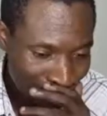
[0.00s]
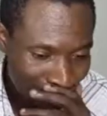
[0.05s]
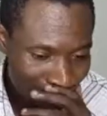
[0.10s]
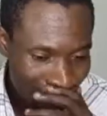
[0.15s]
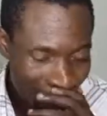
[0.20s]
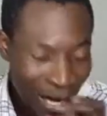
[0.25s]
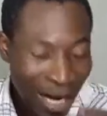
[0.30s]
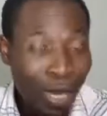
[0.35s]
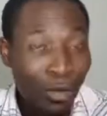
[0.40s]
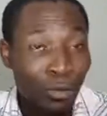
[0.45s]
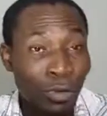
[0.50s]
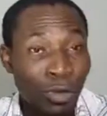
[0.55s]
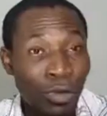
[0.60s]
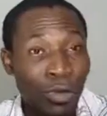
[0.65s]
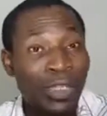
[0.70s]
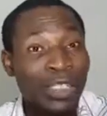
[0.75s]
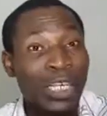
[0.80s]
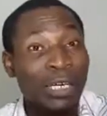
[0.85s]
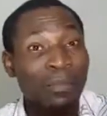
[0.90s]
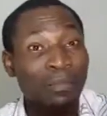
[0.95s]
I will use
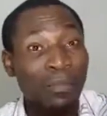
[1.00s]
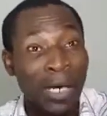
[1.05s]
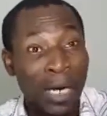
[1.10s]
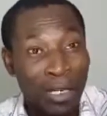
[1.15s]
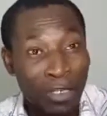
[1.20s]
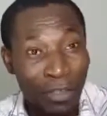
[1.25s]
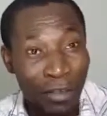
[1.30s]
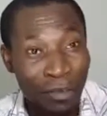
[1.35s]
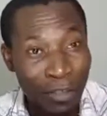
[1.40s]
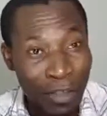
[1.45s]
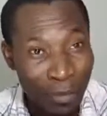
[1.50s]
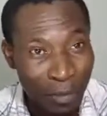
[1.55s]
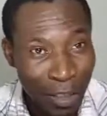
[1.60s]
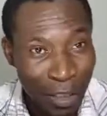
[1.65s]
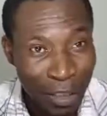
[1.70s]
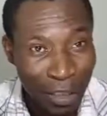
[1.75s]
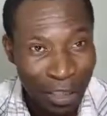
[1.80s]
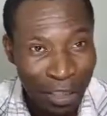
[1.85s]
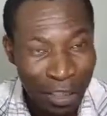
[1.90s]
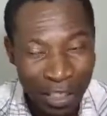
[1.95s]
10 bags of cement
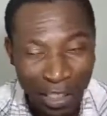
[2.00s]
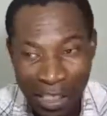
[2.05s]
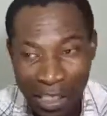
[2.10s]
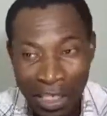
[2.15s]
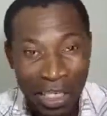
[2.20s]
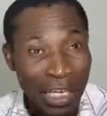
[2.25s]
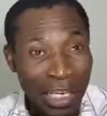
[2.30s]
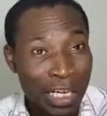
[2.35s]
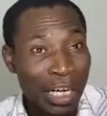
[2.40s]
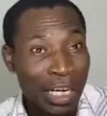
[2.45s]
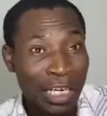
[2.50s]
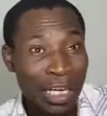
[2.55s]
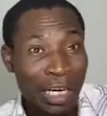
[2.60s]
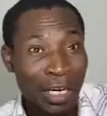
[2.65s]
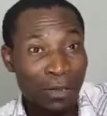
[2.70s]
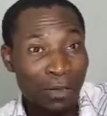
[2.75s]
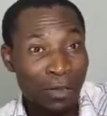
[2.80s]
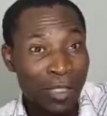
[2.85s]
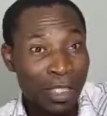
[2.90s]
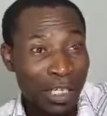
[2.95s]
and I will
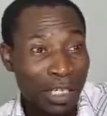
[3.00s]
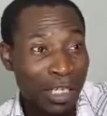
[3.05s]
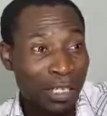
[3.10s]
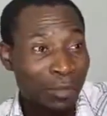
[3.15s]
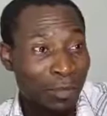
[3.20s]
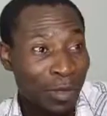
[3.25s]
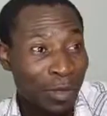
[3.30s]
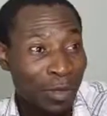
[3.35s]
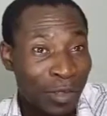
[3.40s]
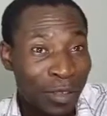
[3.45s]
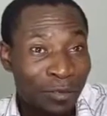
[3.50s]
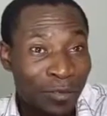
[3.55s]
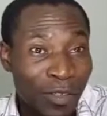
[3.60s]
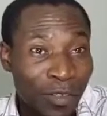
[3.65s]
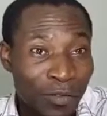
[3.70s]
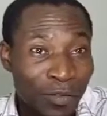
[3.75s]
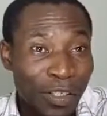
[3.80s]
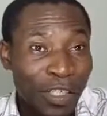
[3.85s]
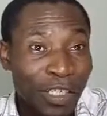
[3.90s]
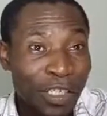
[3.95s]
dig maybe
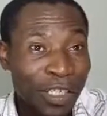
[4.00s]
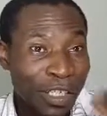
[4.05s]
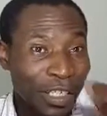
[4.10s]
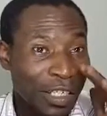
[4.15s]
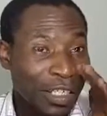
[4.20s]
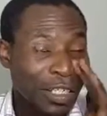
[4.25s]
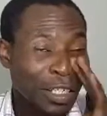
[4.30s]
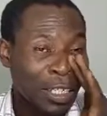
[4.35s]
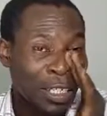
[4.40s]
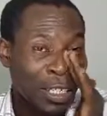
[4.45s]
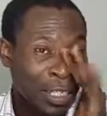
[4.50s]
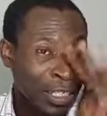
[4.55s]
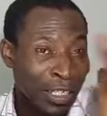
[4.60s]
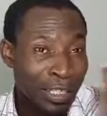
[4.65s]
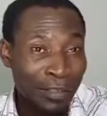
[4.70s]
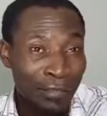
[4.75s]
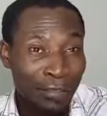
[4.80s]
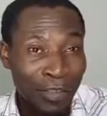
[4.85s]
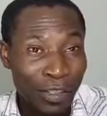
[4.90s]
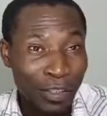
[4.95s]
50
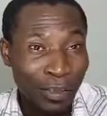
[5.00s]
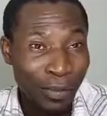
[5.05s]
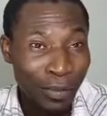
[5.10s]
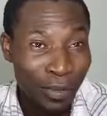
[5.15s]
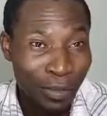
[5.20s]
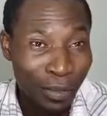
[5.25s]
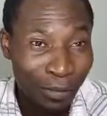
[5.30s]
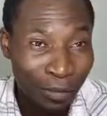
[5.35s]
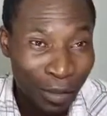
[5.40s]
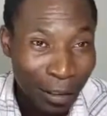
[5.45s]
feet or something.